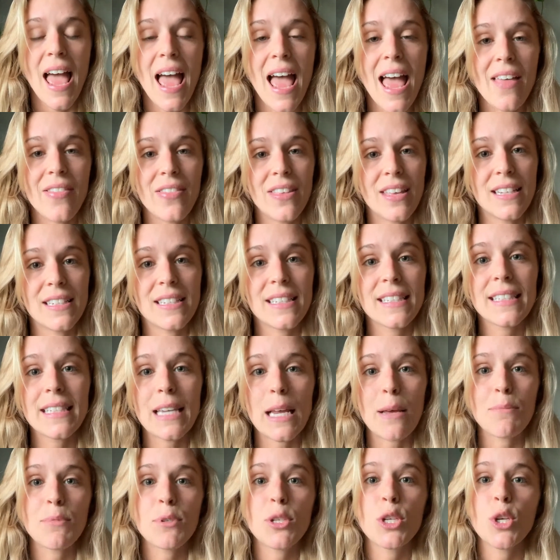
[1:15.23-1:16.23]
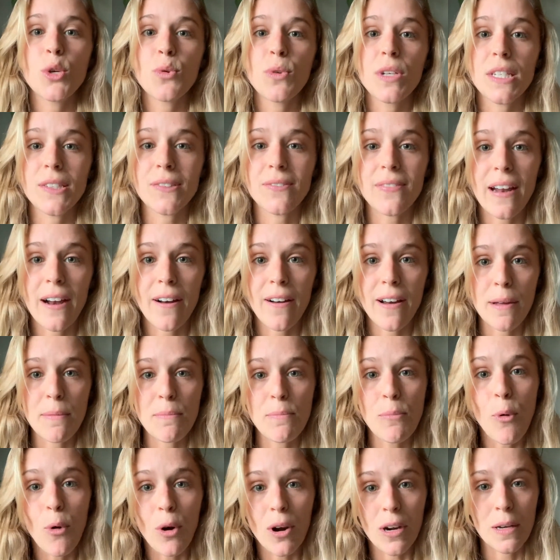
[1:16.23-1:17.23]
And then step 2 is very
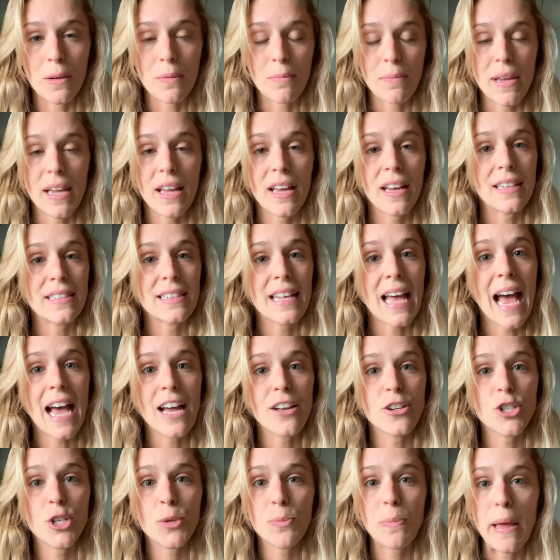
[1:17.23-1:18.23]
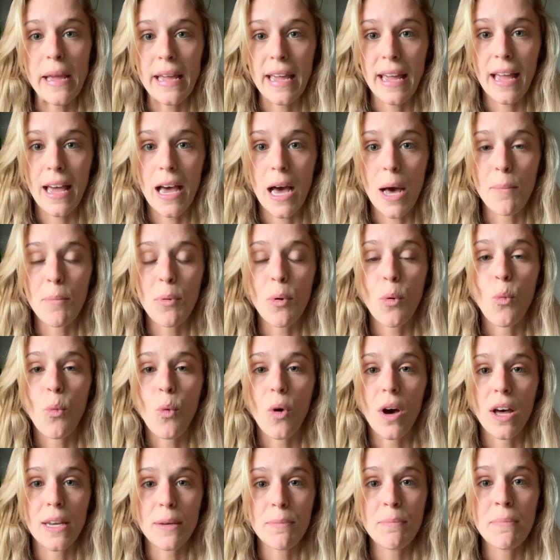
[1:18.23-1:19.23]
important because as you're picking up
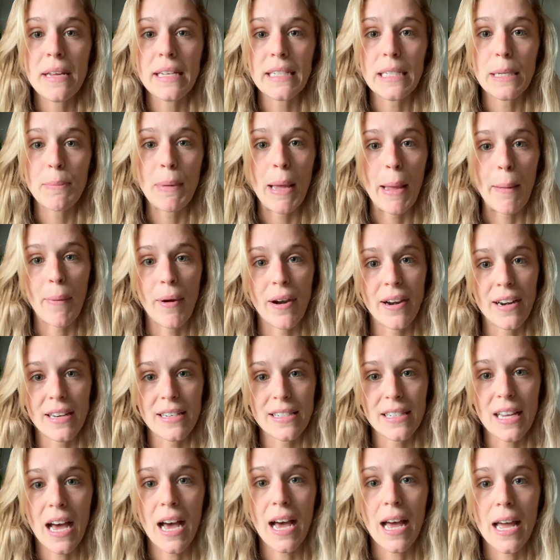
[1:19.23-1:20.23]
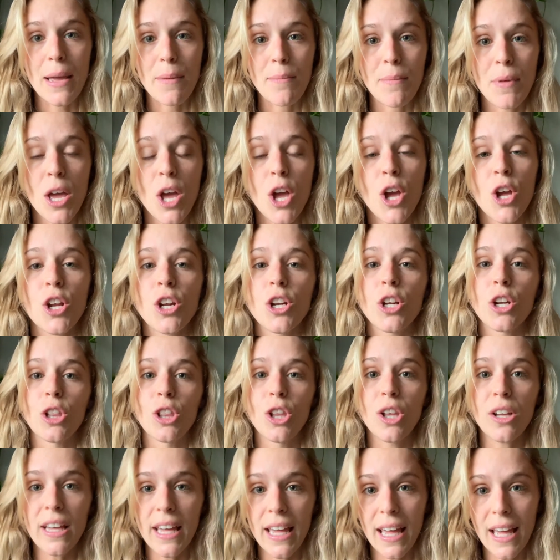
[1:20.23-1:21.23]
one piece of paper at a time, you're
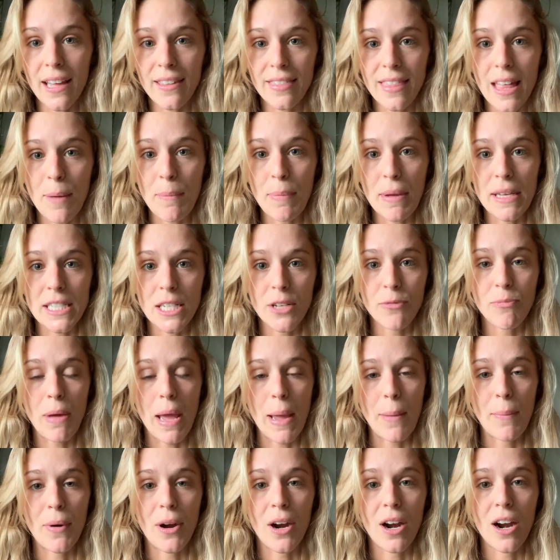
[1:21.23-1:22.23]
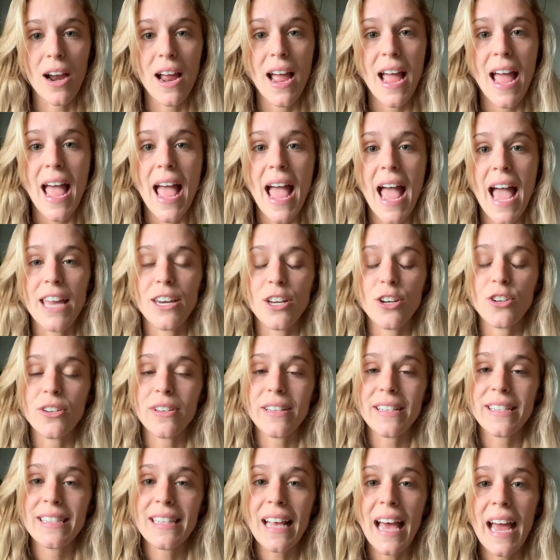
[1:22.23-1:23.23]
looking at that piece of paper and you're
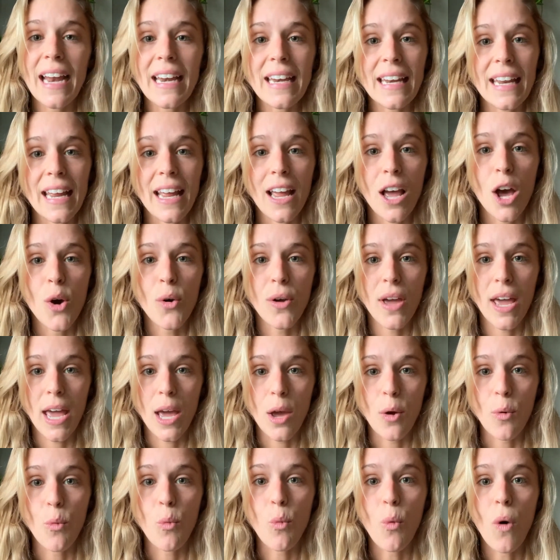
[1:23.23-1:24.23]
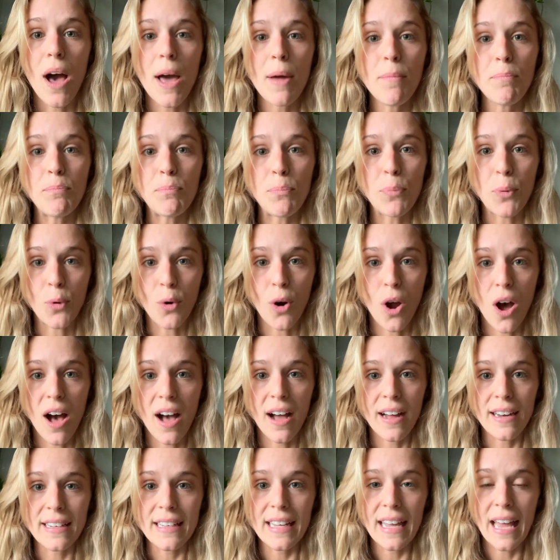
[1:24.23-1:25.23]
deciding, okay, what
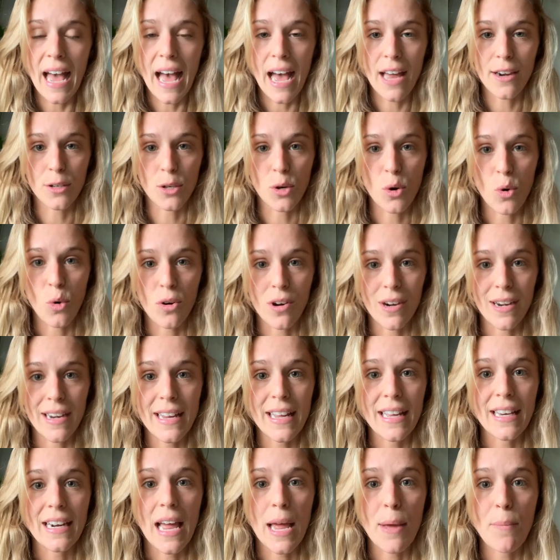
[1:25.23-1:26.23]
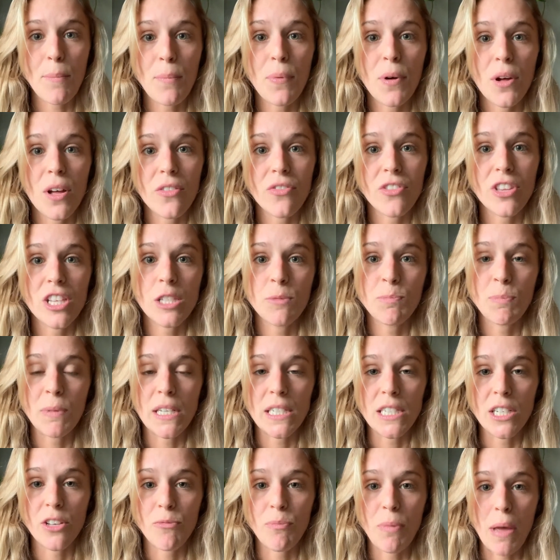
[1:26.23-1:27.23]
broad category can I put this
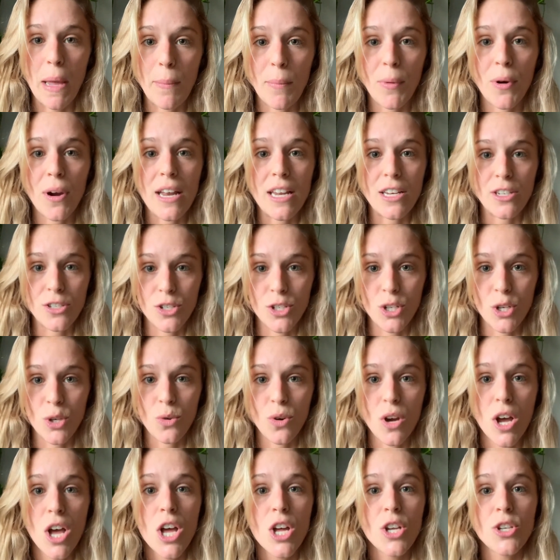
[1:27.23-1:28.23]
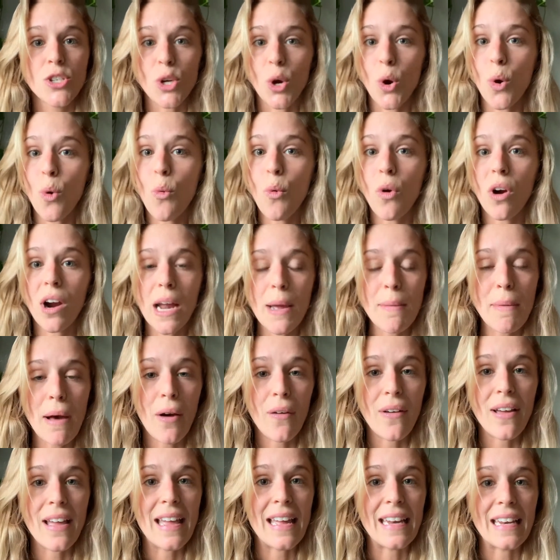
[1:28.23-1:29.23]
piece of paper into? Don't worry
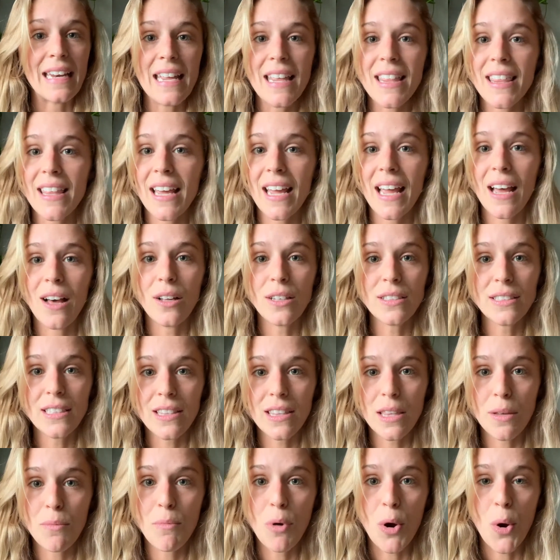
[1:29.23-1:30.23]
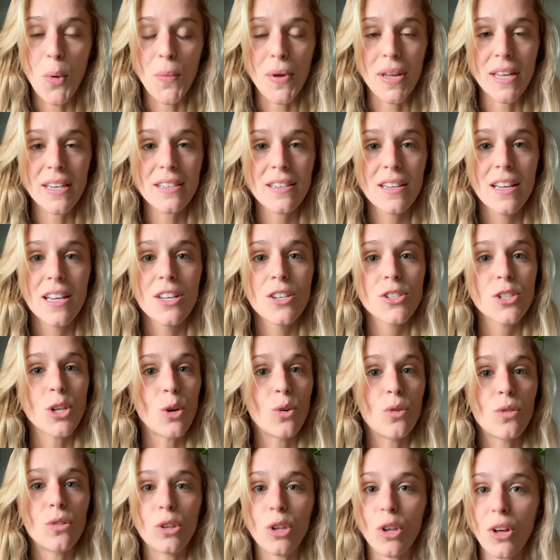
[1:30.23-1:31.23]
about anything else at the moment.
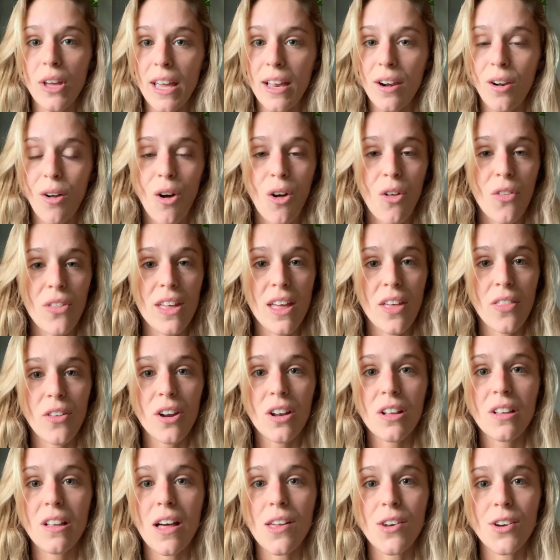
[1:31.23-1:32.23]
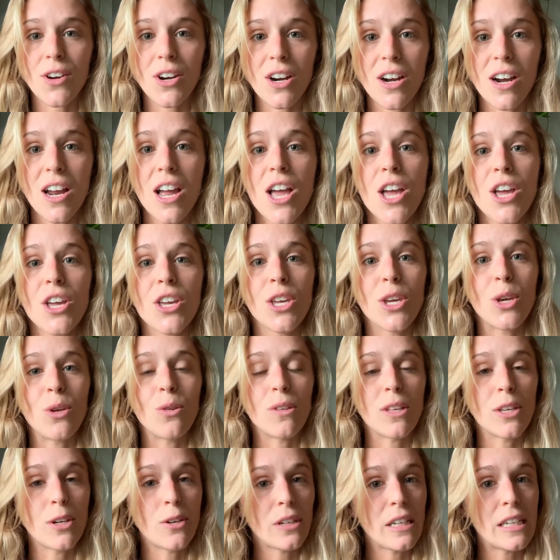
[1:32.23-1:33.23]
Don't look at all the other clutter. You
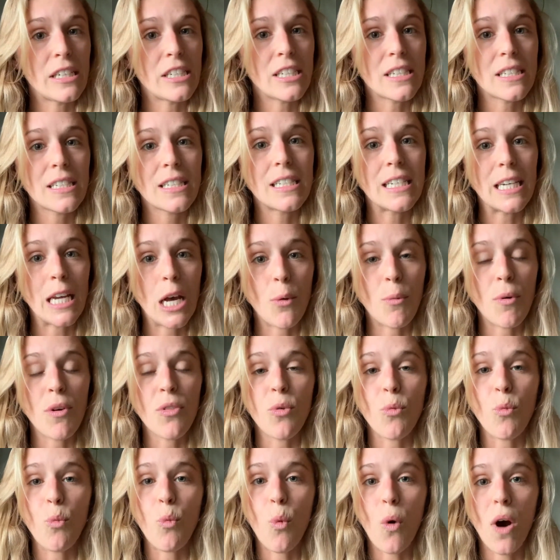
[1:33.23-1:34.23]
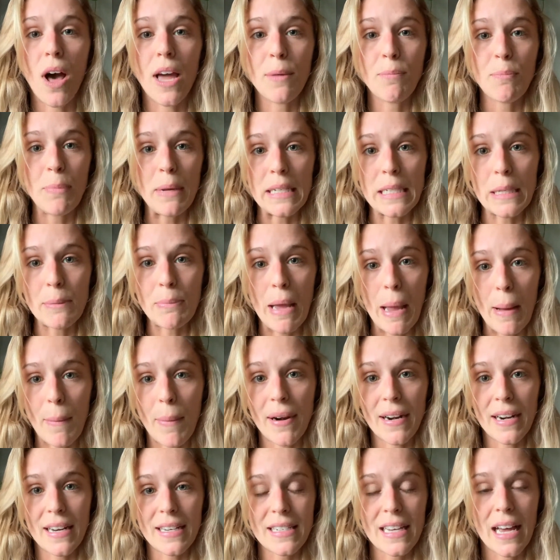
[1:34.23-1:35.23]
literally just deal with one piece of
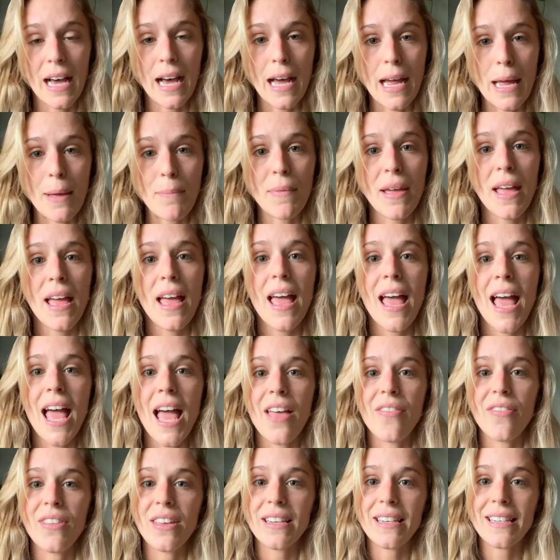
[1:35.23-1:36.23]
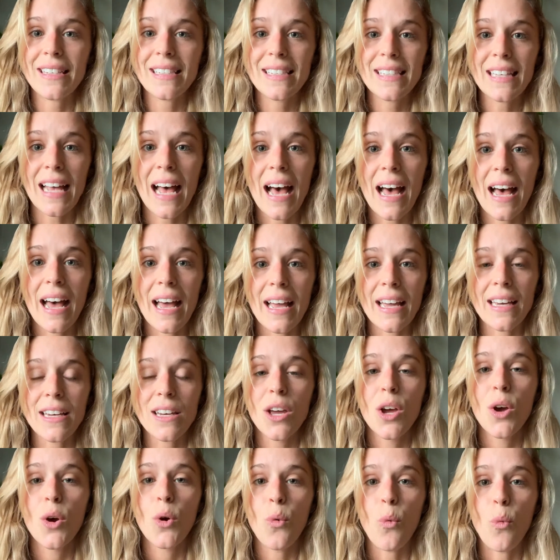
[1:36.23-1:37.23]
paper at a time and then decide
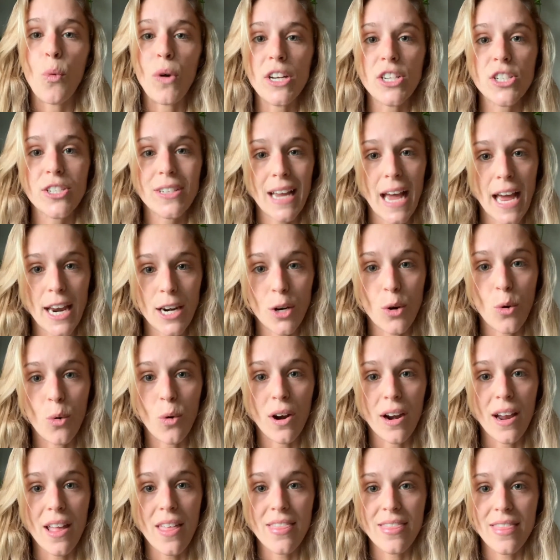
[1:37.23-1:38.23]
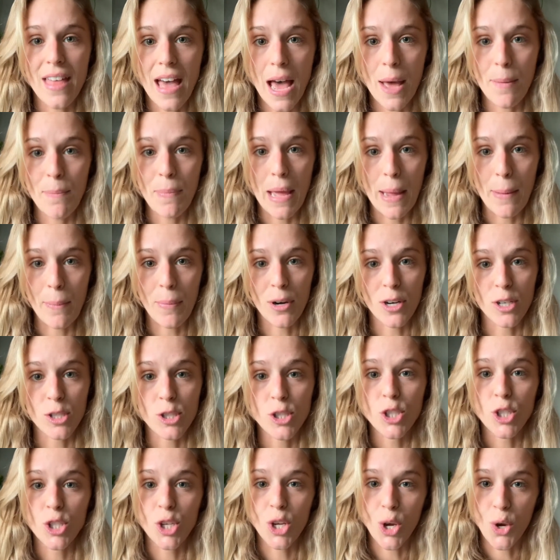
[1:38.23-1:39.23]
which category that paper
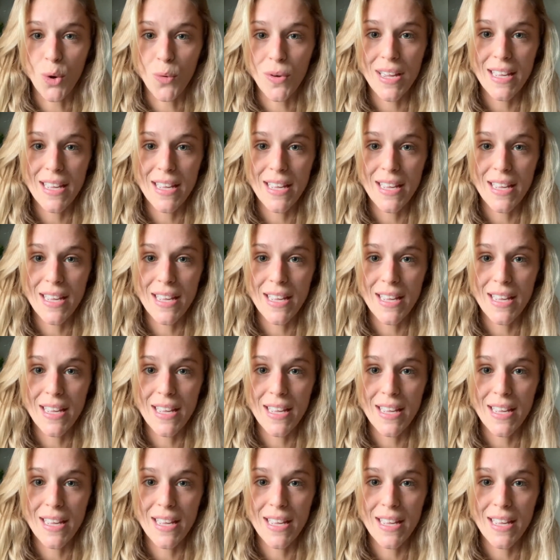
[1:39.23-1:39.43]
should go